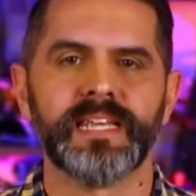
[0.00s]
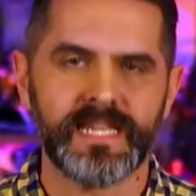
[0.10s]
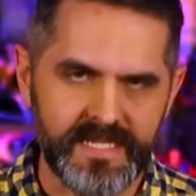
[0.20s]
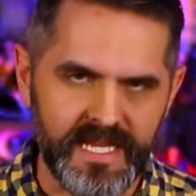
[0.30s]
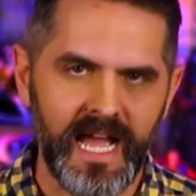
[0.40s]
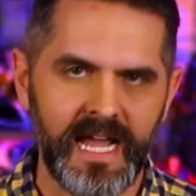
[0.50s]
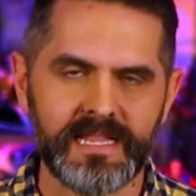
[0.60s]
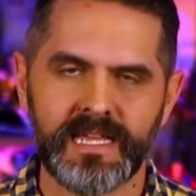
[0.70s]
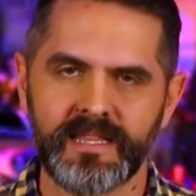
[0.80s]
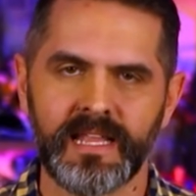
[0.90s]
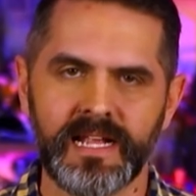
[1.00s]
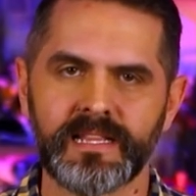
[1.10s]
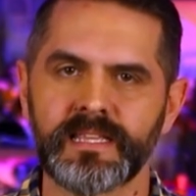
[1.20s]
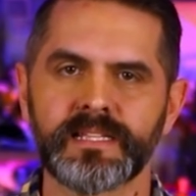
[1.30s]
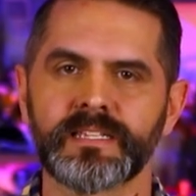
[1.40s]
It is highly
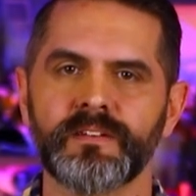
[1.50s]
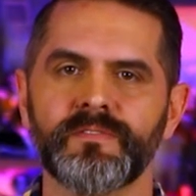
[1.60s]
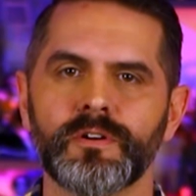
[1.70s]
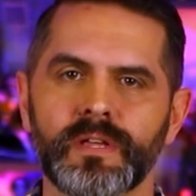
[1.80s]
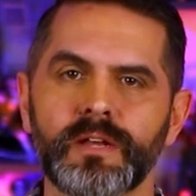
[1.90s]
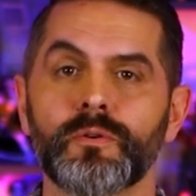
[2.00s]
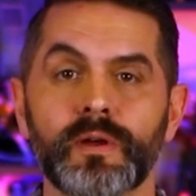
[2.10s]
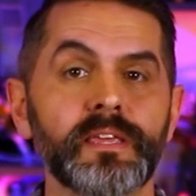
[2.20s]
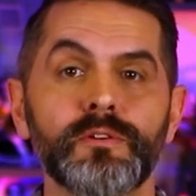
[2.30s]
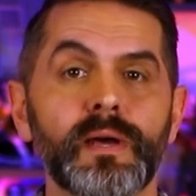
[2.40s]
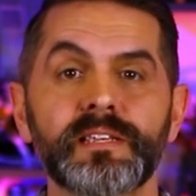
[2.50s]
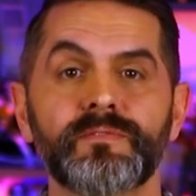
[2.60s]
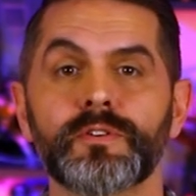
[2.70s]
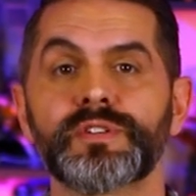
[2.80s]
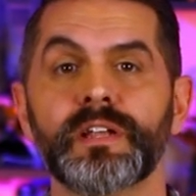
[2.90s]
unlikely that Sun Vulcan, or a US
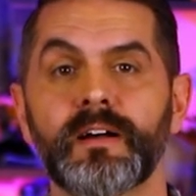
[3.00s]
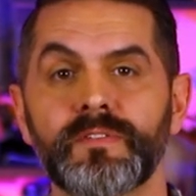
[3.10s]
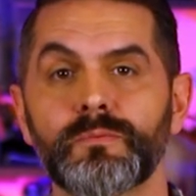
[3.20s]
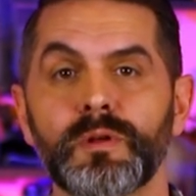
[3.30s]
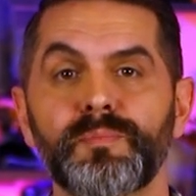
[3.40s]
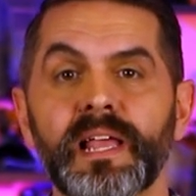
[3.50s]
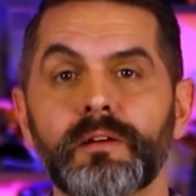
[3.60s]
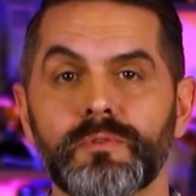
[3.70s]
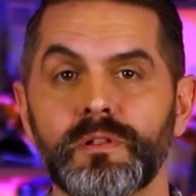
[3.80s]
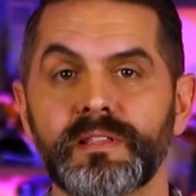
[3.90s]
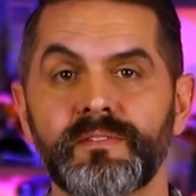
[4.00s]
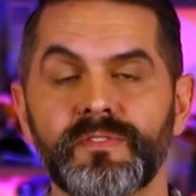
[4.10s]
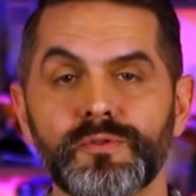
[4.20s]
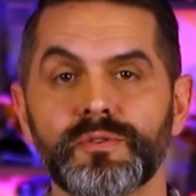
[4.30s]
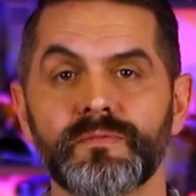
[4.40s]
version of it, will play a role in the
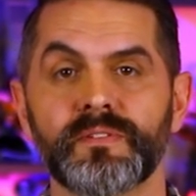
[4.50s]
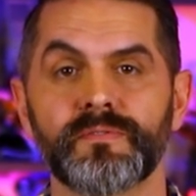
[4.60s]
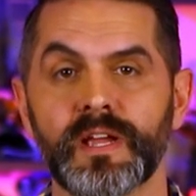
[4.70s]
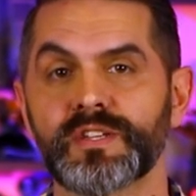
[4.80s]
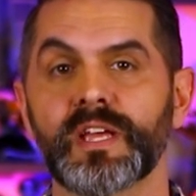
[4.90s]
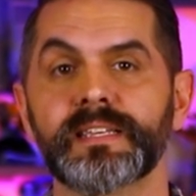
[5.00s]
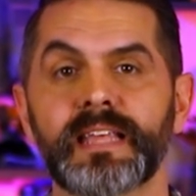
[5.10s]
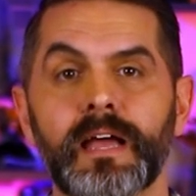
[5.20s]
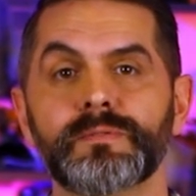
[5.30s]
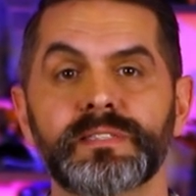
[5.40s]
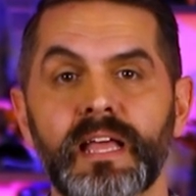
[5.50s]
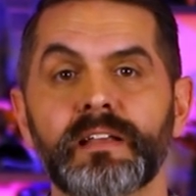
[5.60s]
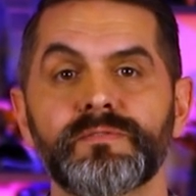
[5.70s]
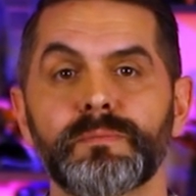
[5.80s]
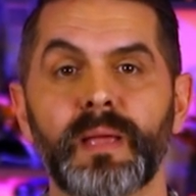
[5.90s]
future of the franchise
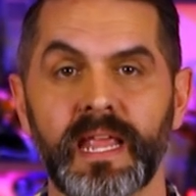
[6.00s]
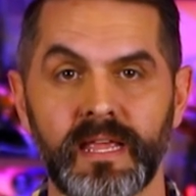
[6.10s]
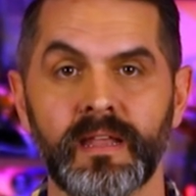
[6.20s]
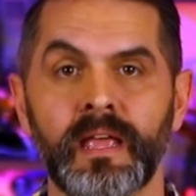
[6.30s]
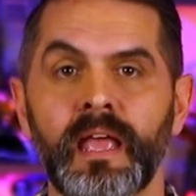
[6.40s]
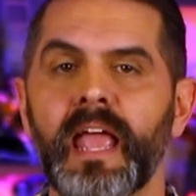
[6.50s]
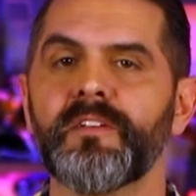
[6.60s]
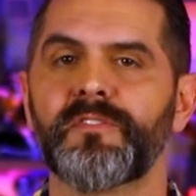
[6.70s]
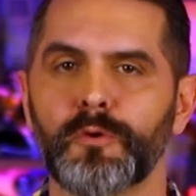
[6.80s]
outside of Japan. A